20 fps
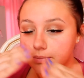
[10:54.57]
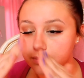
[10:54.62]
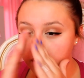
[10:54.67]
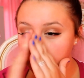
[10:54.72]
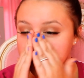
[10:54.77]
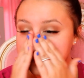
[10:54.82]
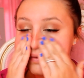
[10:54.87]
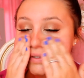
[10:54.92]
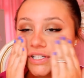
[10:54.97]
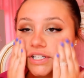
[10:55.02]

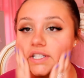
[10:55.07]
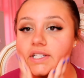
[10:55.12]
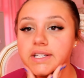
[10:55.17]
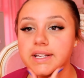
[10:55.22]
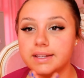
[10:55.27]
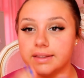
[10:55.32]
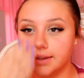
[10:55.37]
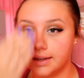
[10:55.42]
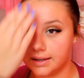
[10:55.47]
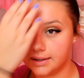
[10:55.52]
more just
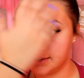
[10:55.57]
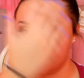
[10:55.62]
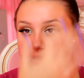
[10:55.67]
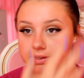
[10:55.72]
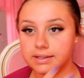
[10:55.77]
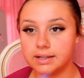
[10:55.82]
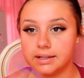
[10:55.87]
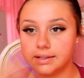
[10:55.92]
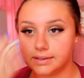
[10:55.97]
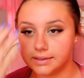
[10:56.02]
in
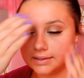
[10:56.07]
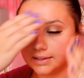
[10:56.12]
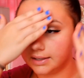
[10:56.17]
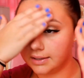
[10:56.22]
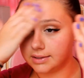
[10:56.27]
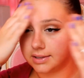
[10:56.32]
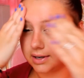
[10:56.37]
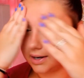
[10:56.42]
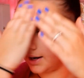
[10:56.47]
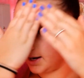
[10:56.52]
this center